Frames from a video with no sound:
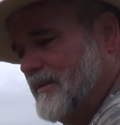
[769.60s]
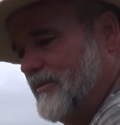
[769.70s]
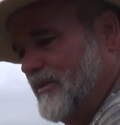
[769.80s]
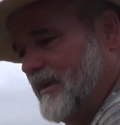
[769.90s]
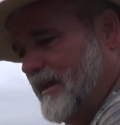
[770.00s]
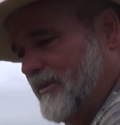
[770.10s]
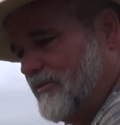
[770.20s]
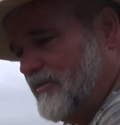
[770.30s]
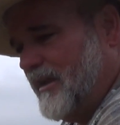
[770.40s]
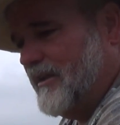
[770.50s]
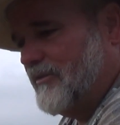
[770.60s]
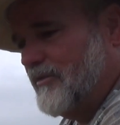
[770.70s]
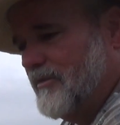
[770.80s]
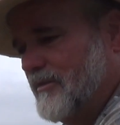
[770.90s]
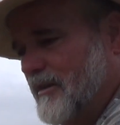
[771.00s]
The United
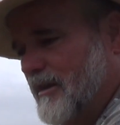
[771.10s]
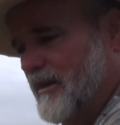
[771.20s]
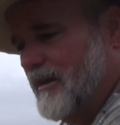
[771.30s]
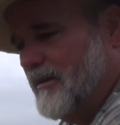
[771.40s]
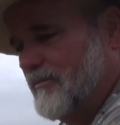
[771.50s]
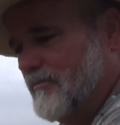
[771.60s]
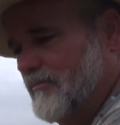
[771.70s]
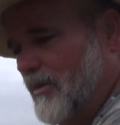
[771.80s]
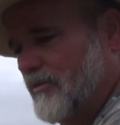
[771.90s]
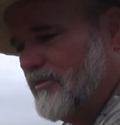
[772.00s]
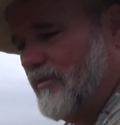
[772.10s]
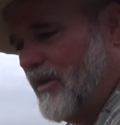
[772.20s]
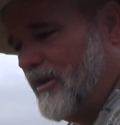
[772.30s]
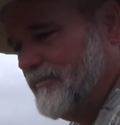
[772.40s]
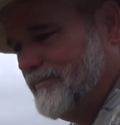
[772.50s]
States, most of
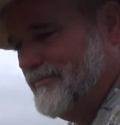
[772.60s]
our